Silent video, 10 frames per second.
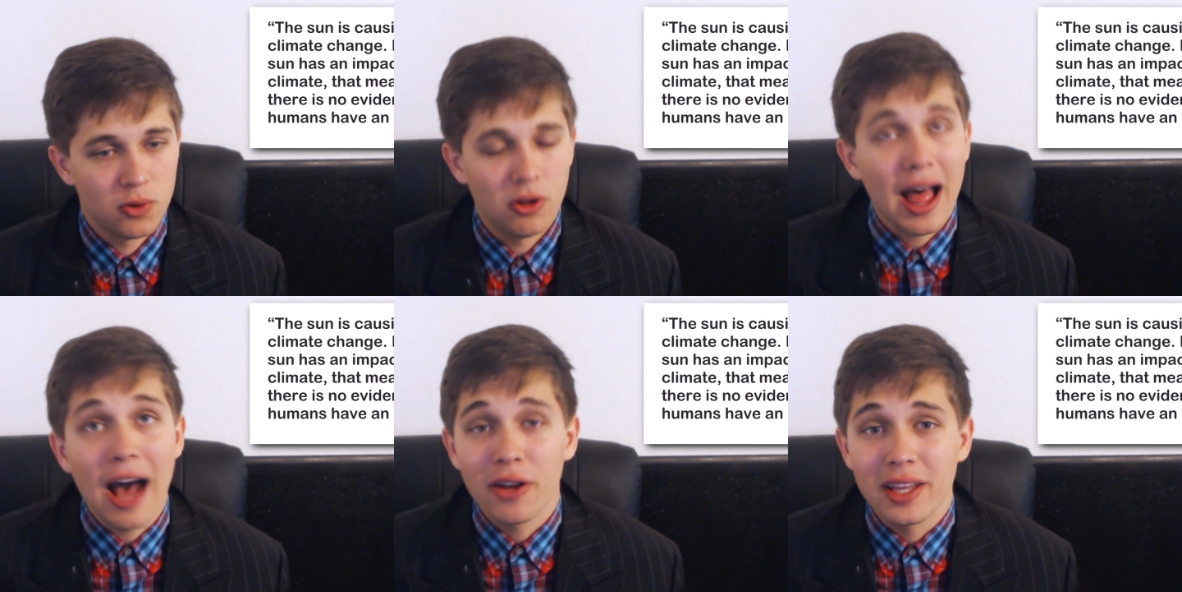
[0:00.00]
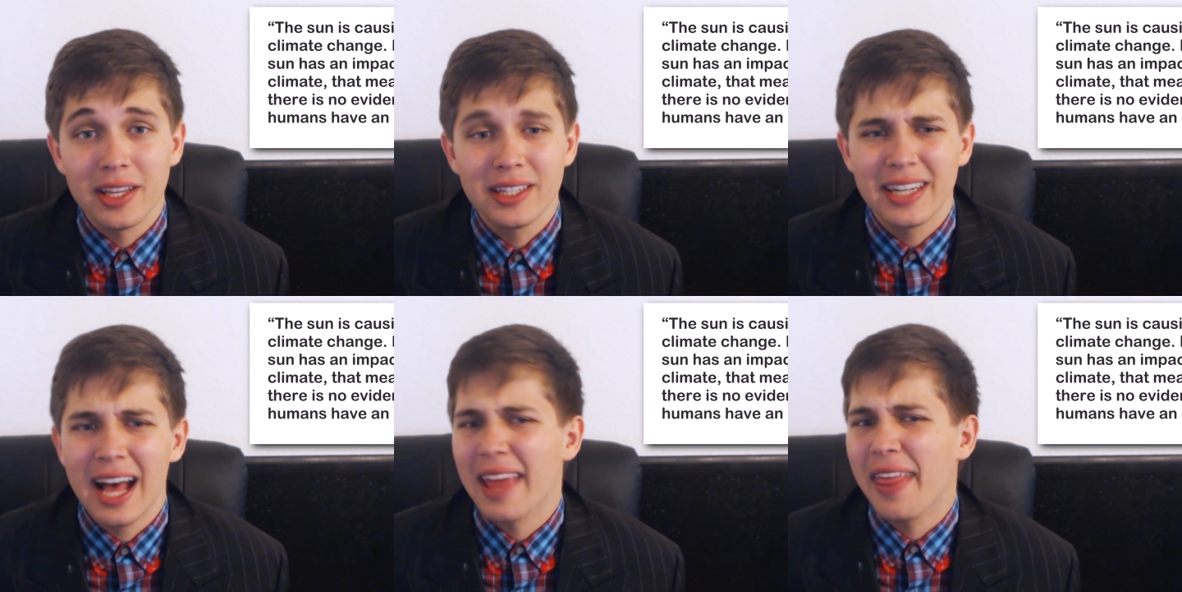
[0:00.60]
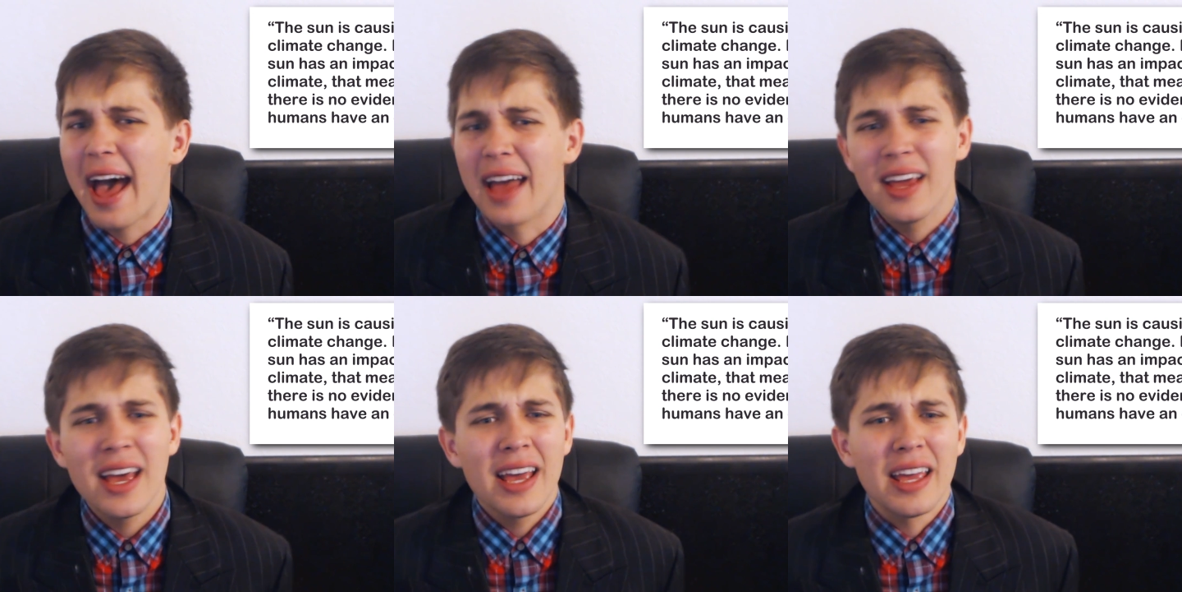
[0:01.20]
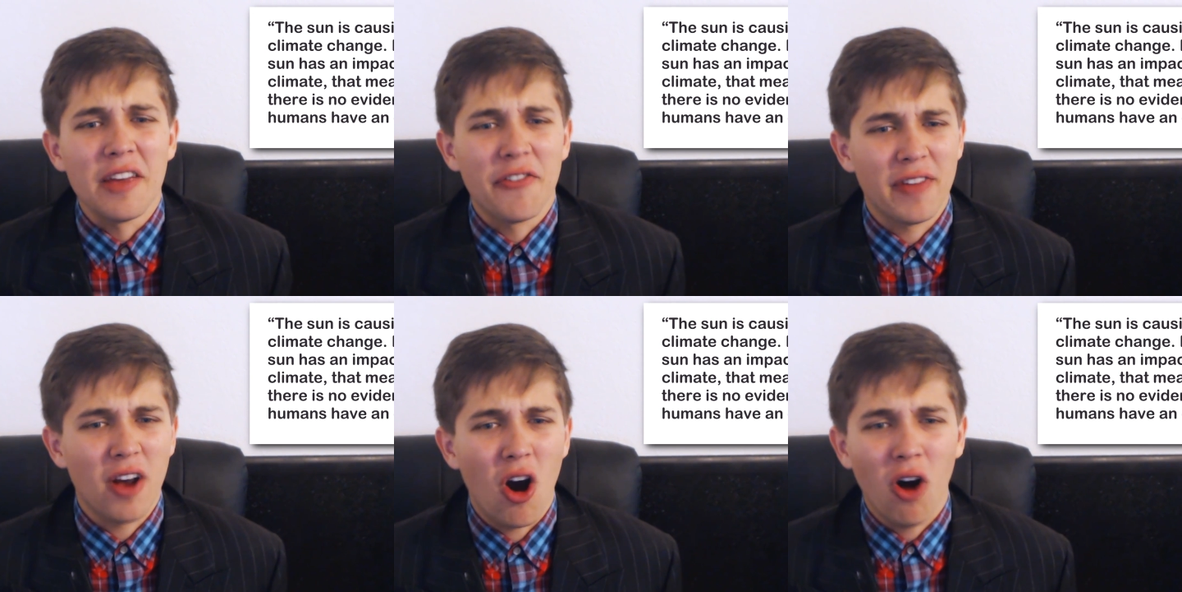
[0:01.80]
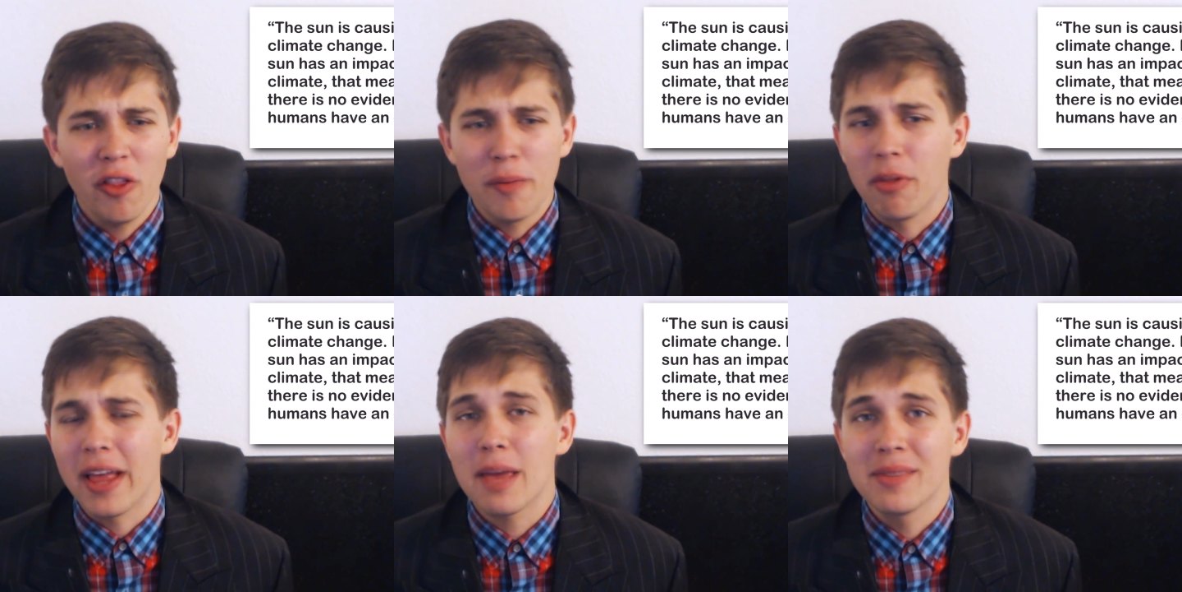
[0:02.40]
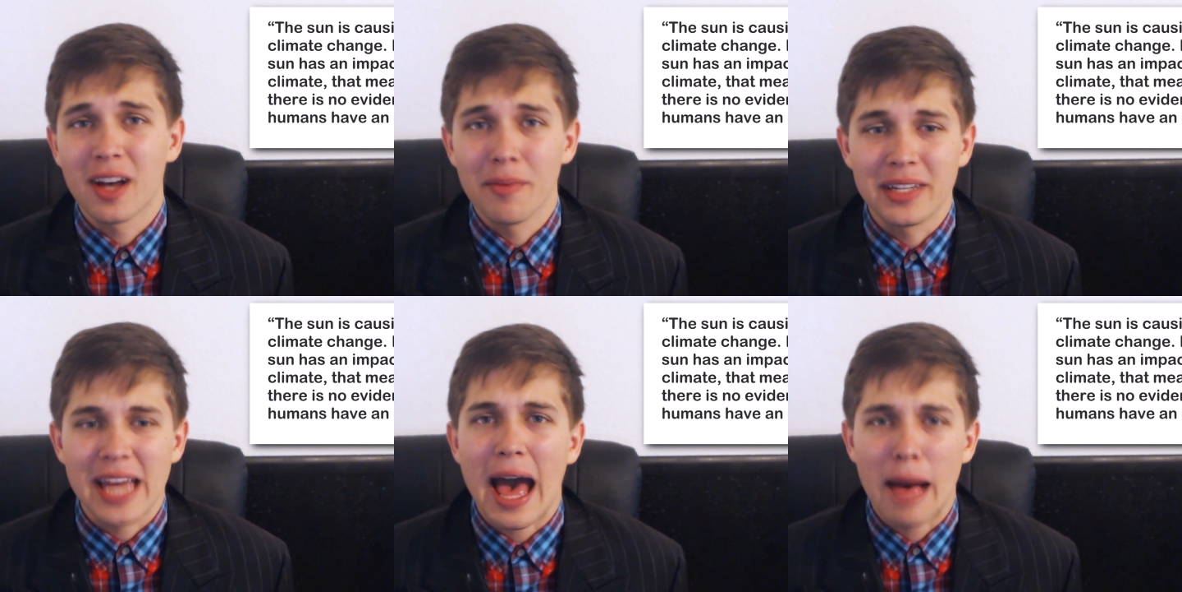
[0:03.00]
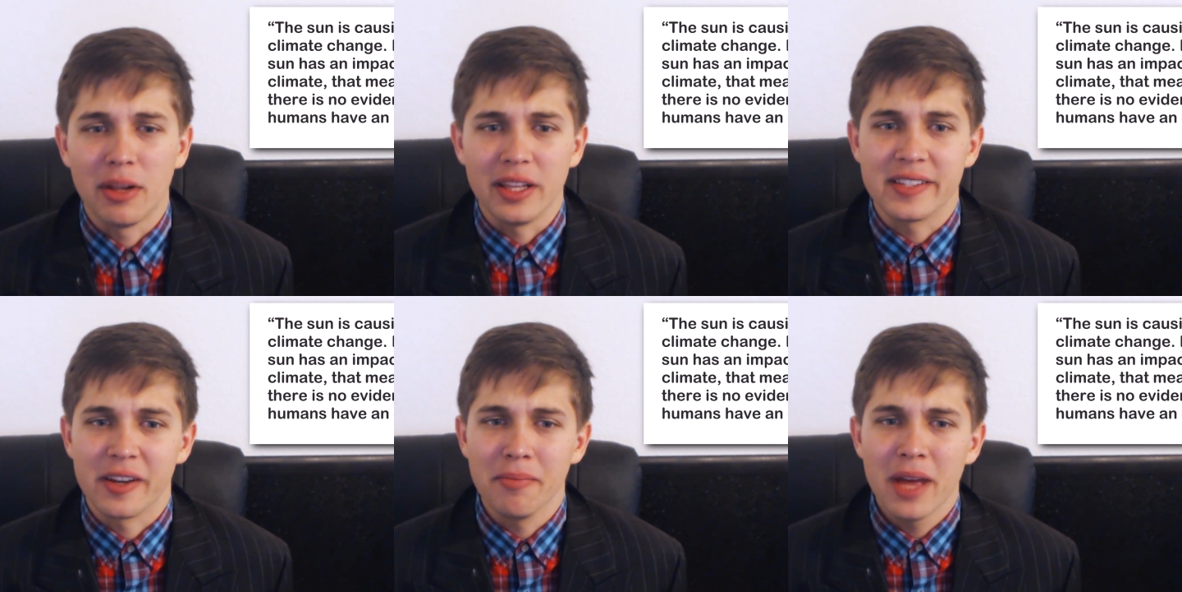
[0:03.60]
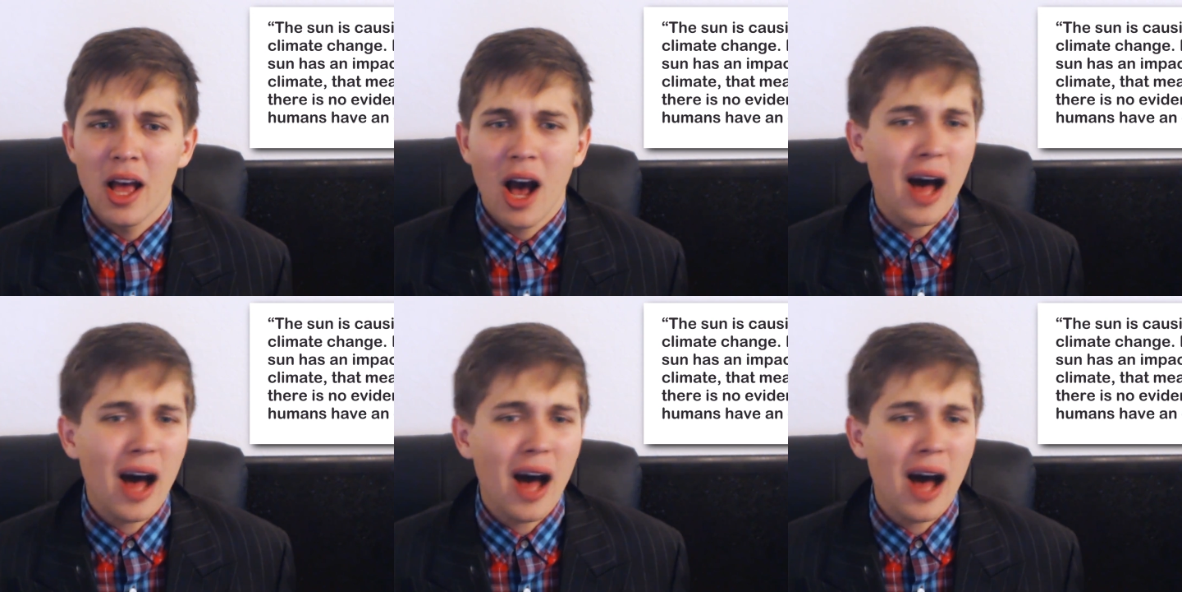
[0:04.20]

Well, how can you deny that? If all the blame is on metabolism,